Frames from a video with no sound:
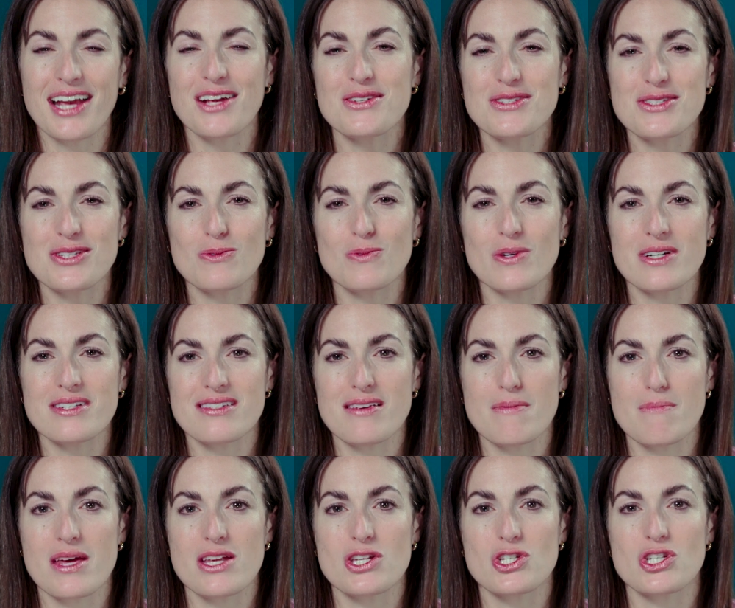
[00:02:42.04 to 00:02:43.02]
I also want
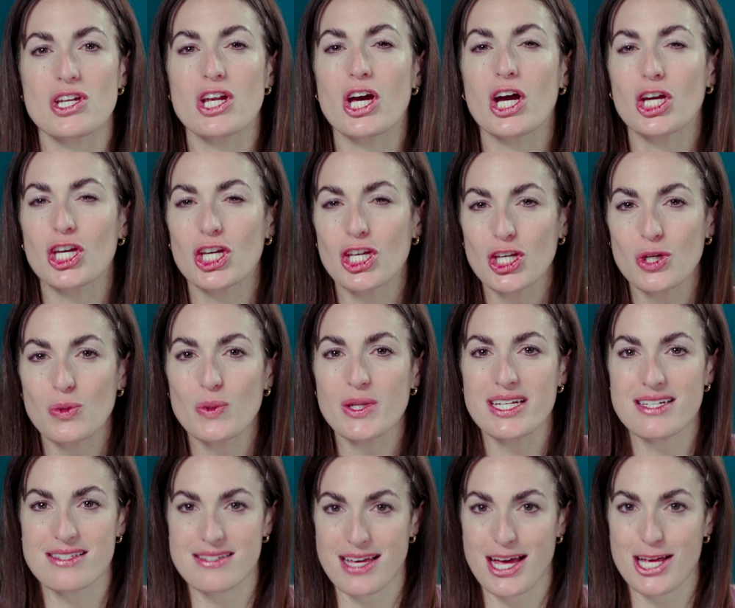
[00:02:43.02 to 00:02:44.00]
to mention
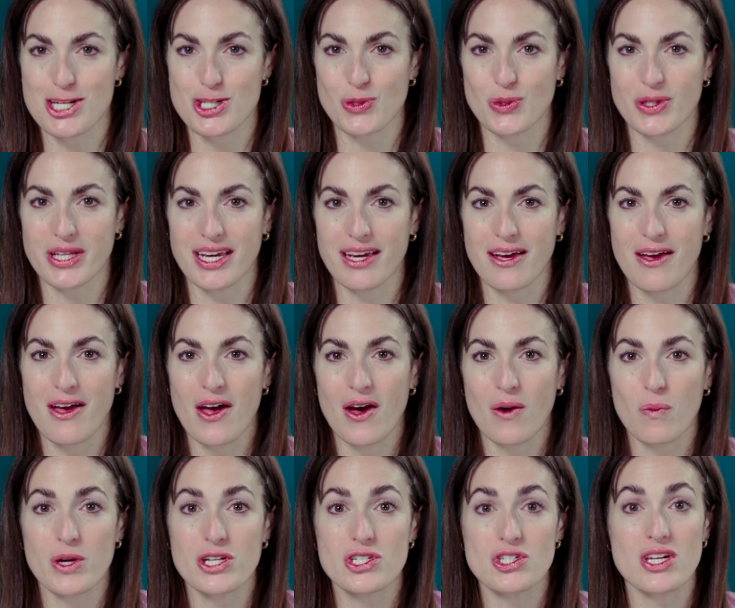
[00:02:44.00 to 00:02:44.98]
Acuity Scheduling,
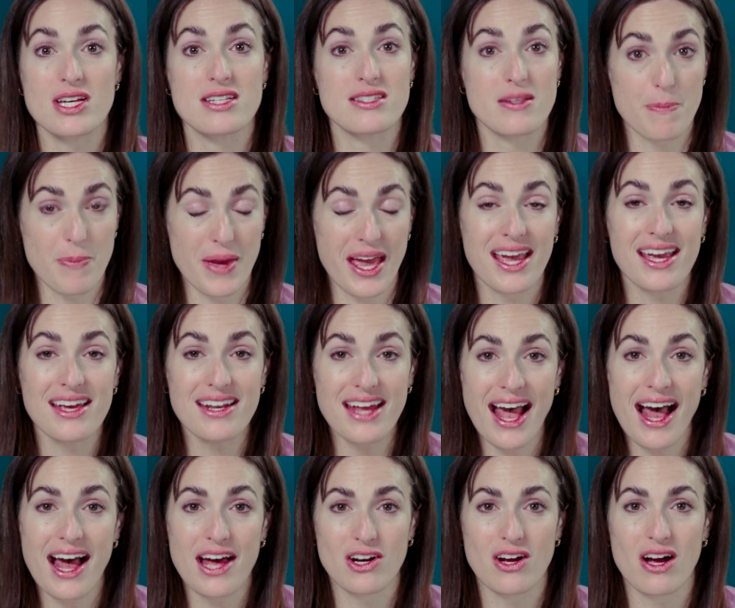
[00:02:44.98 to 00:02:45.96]
which is a paid
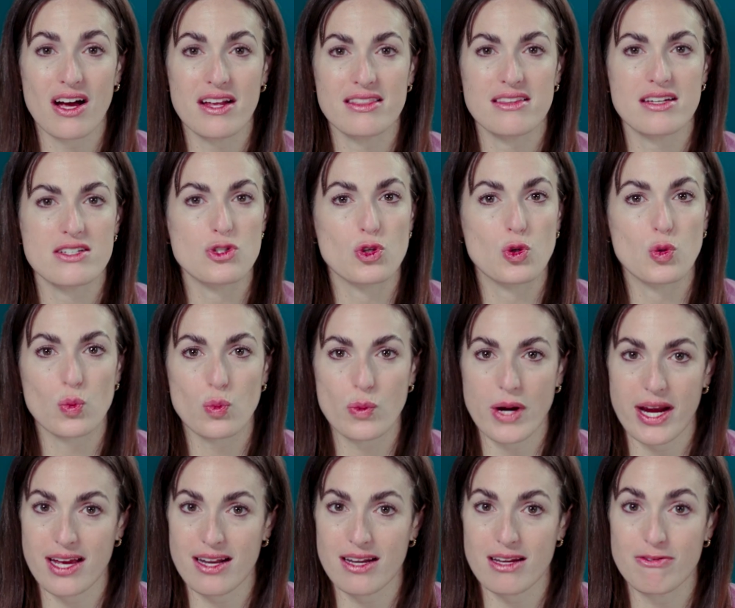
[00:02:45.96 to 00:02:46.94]
add on that's
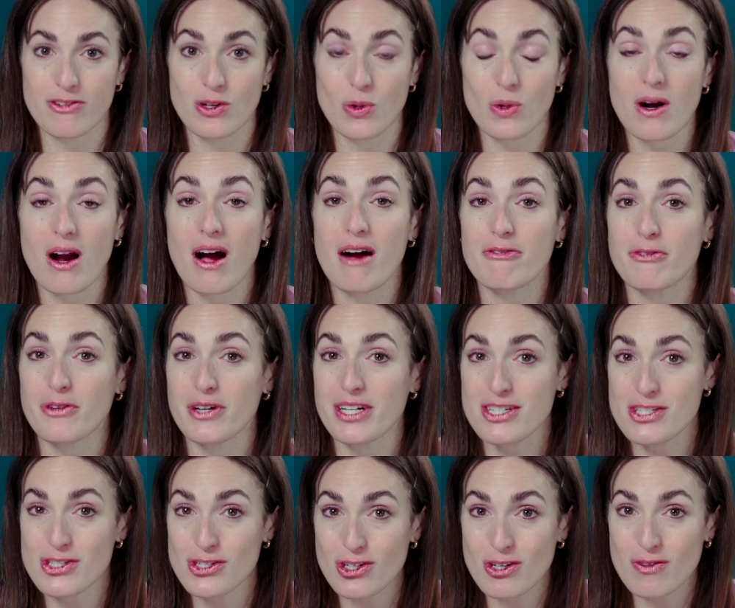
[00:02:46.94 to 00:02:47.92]
great if you're
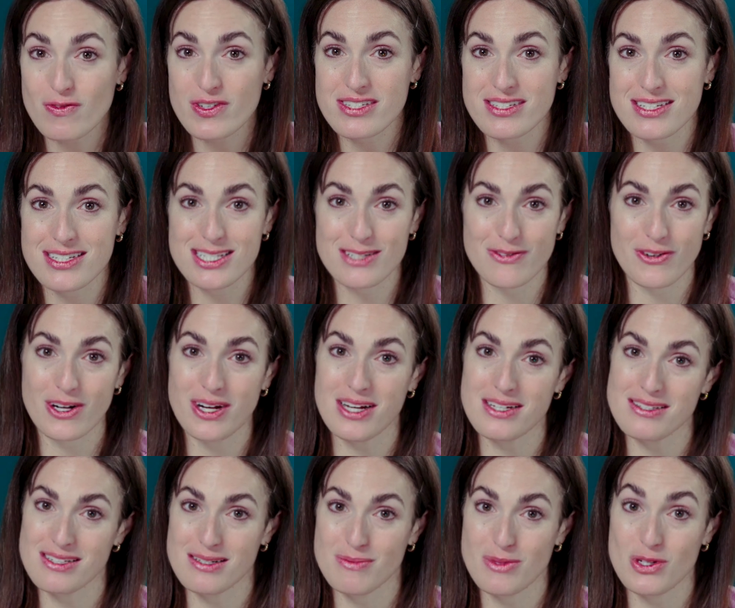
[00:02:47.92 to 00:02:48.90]
offering services for
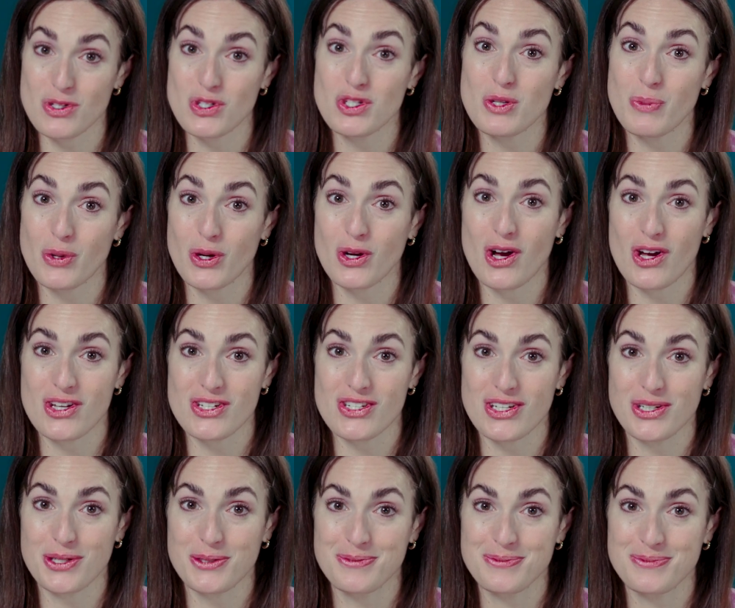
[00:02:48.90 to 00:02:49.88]
customers to book
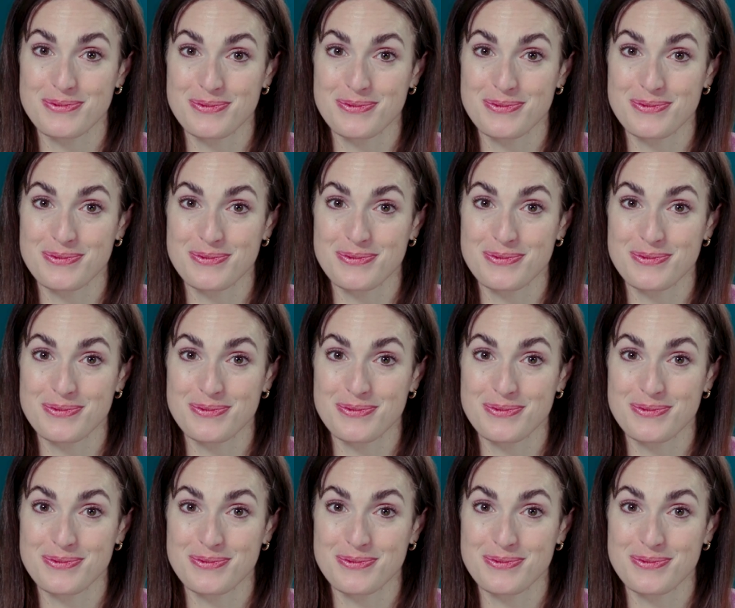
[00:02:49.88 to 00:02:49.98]
onto.